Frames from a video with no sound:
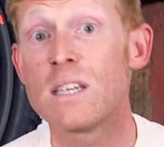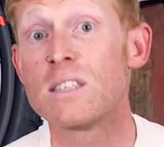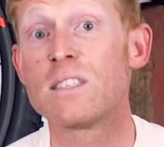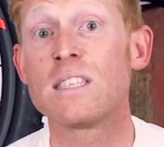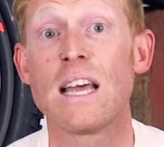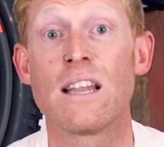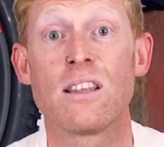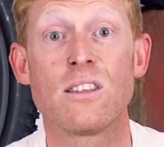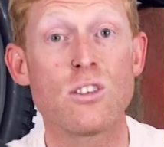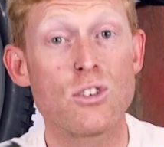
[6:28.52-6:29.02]

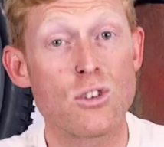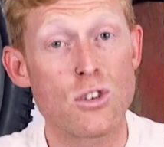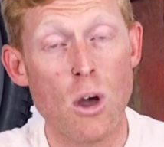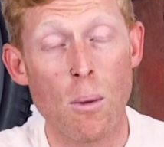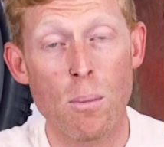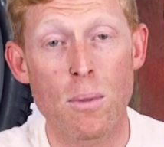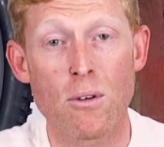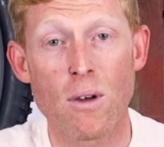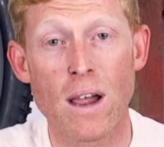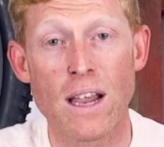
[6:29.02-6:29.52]
As I said,
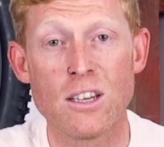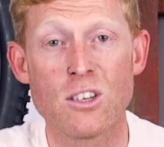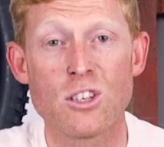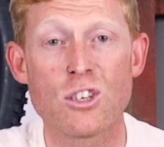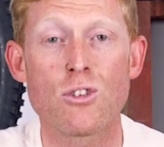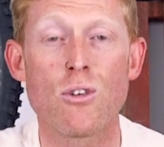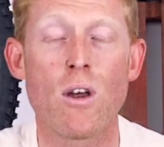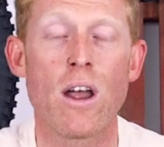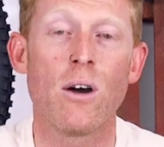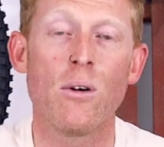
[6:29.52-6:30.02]
top of the range
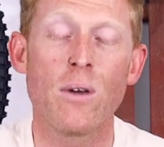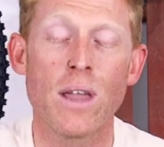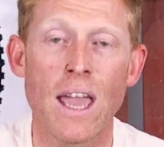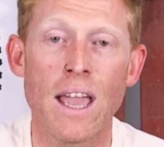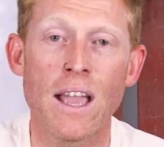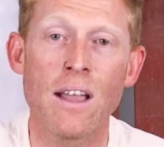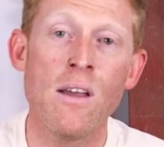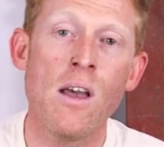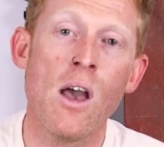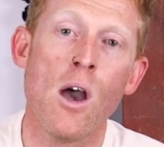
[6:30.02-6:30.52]
Trail
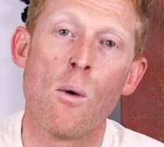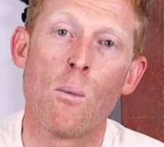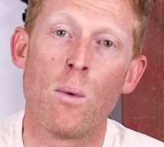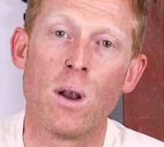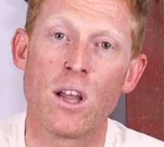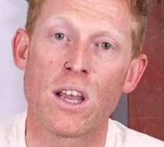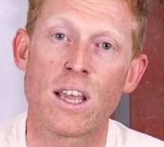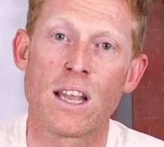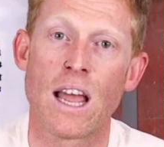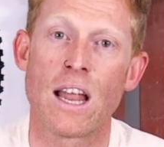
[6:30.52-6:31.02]
King,
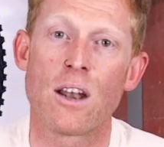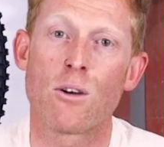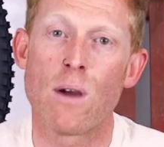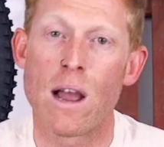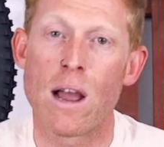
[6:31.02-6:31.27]
we're looking at